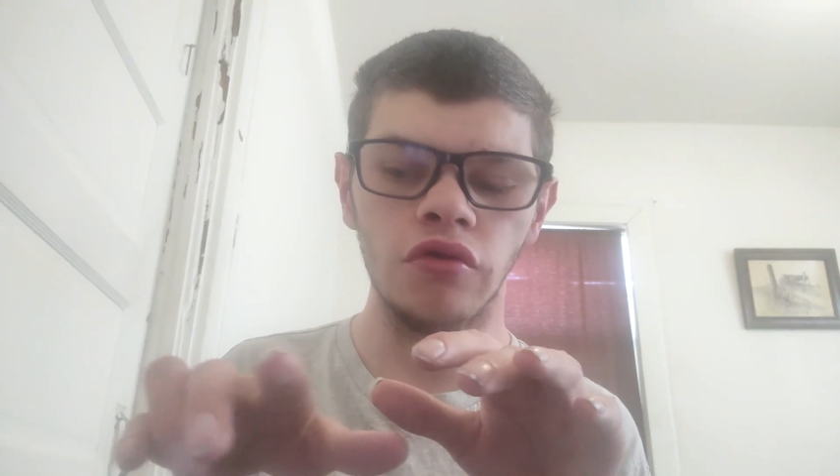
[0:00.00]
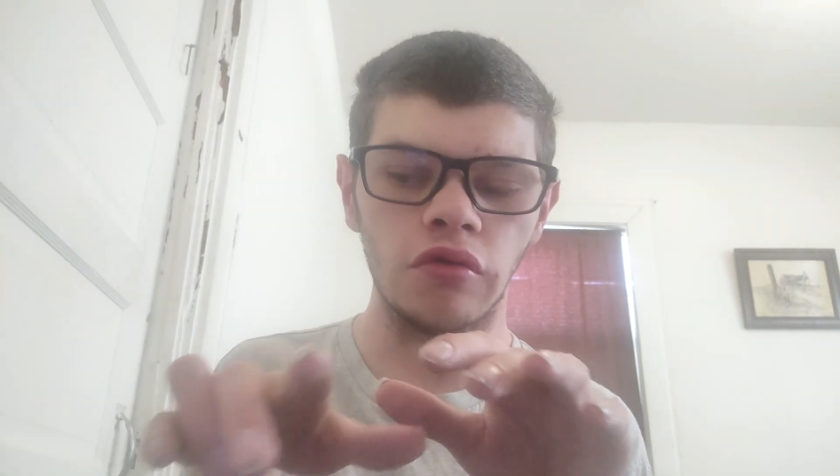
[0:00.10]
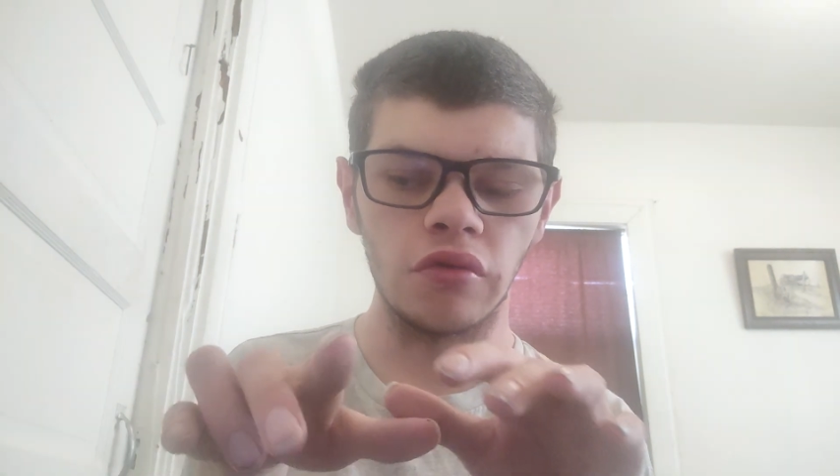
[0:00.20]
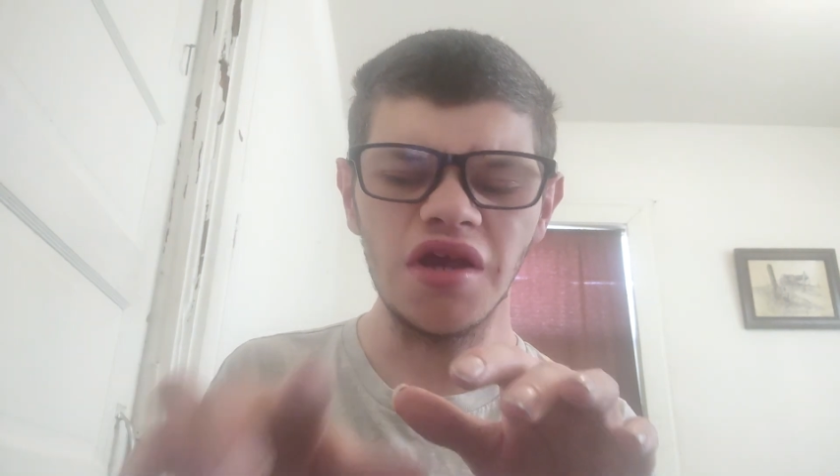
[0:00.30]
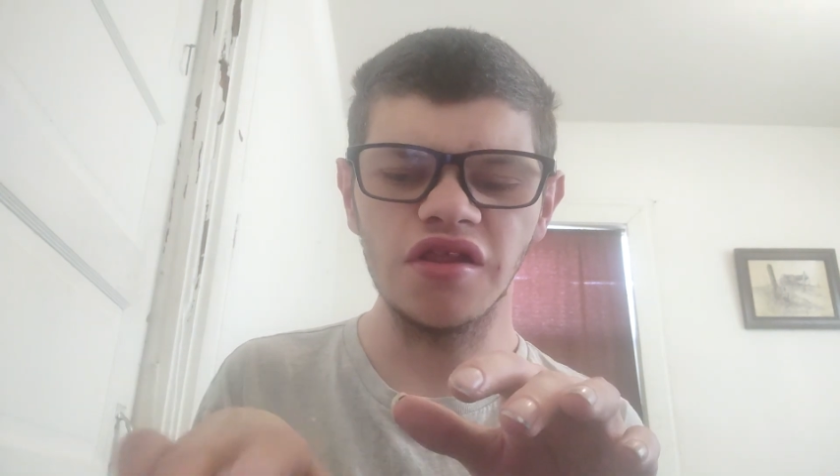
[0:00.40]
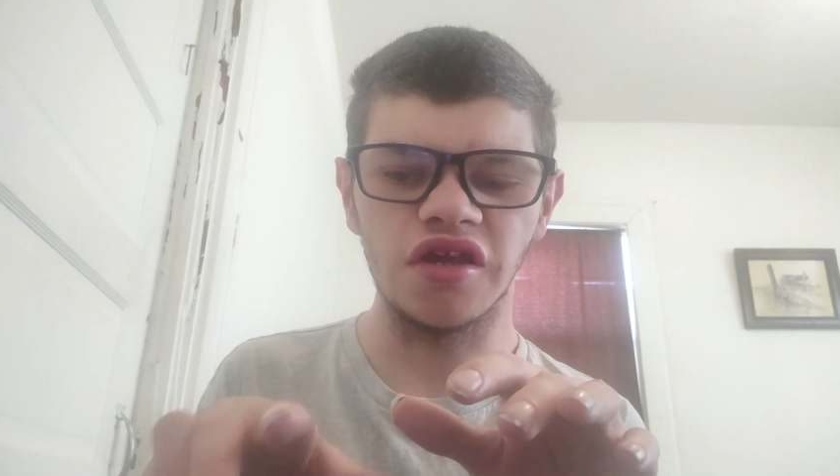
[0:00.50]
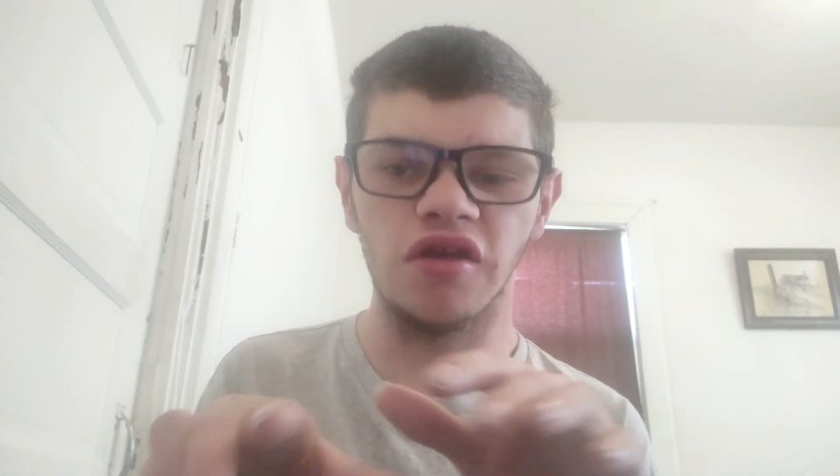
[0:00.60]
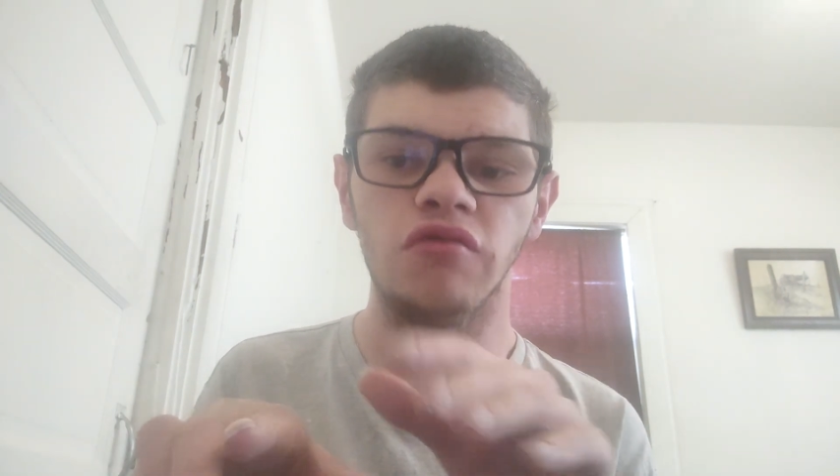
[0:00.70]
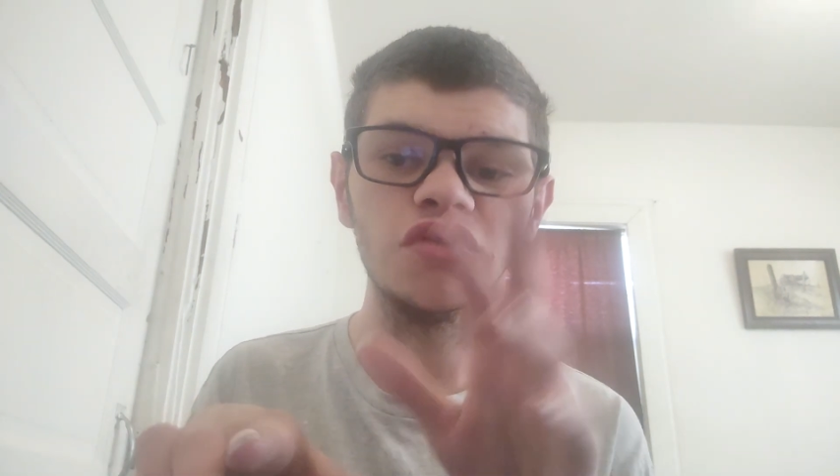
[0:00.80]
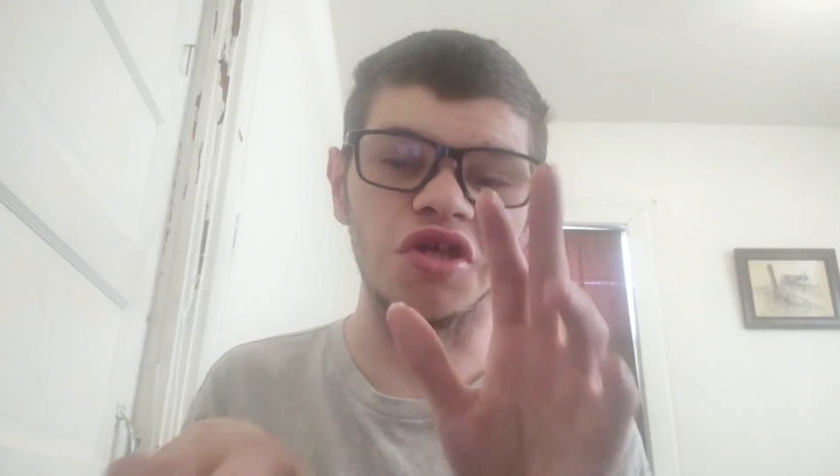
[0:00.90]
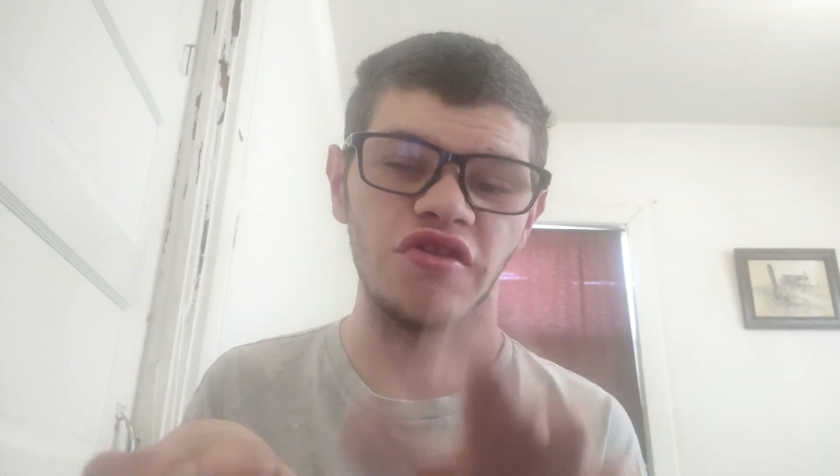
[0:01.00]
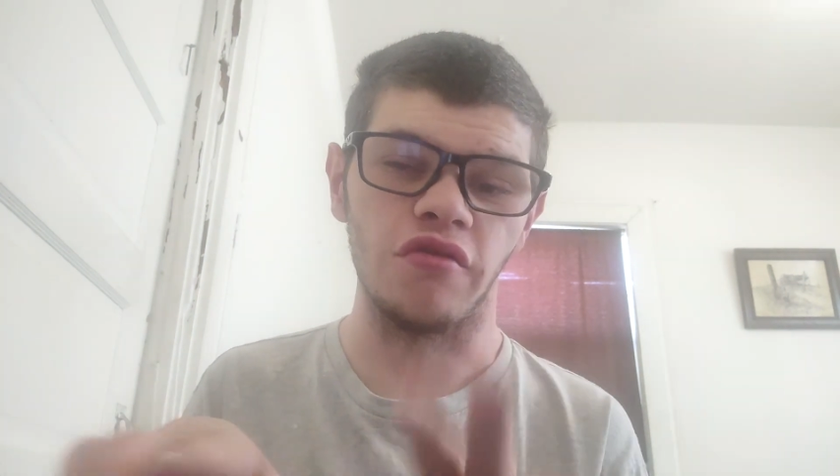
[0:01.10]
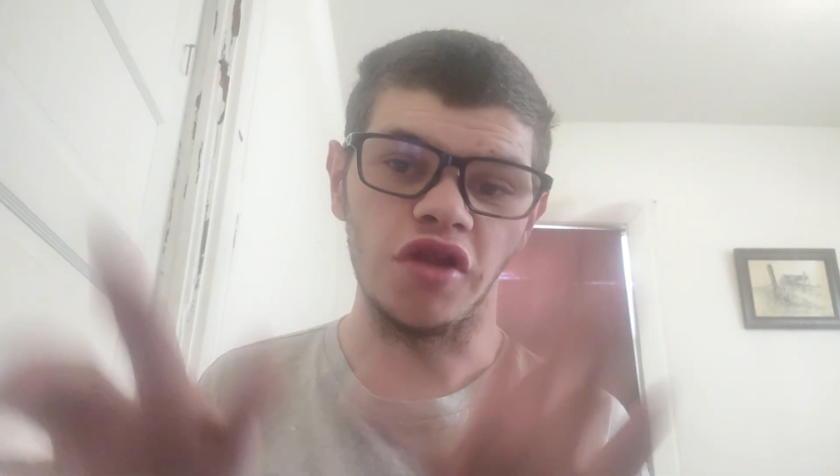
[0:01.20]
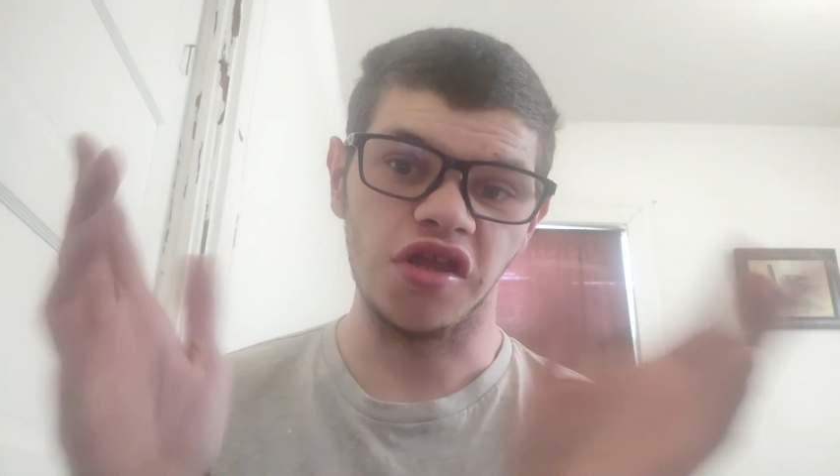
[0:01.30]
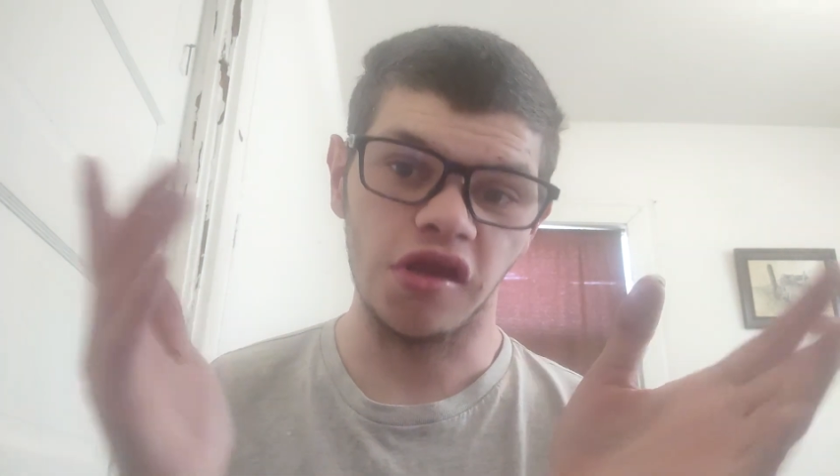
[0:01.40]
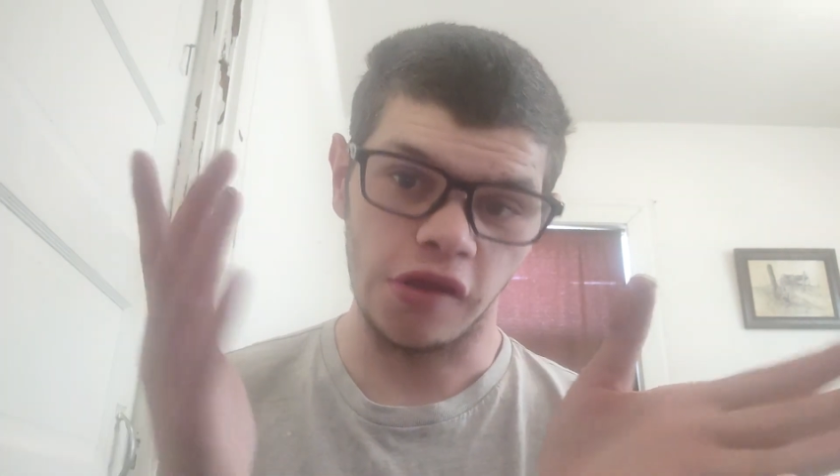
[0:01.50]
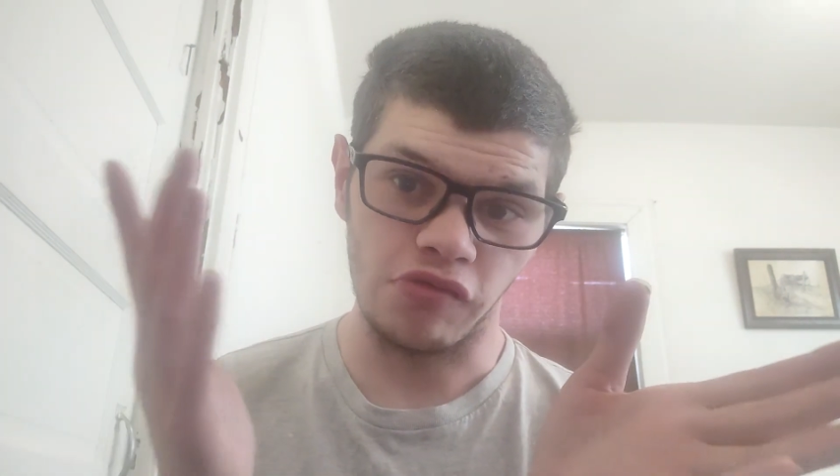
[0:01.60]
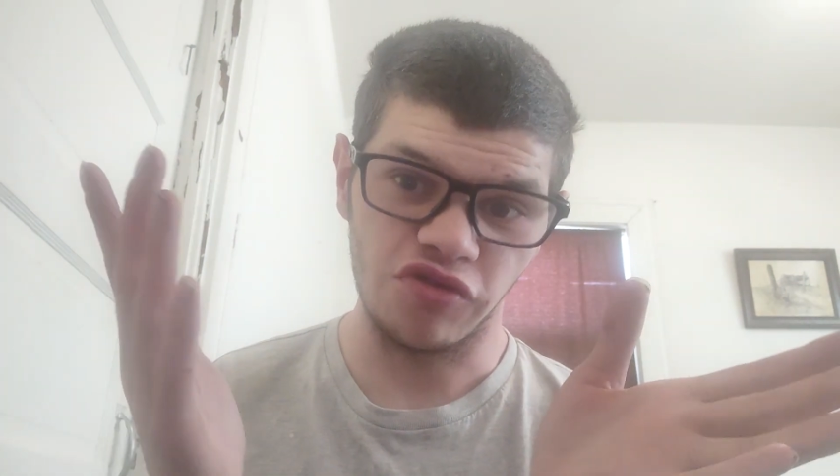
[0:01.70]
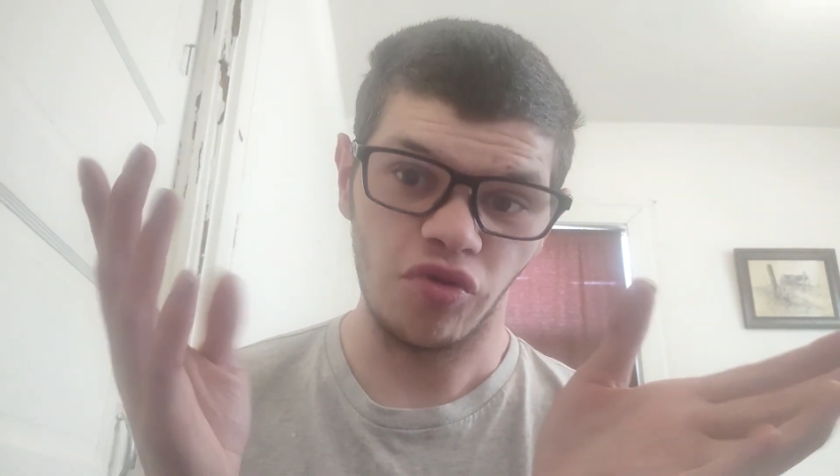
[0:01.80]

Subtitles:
right lane, which is the lane that they were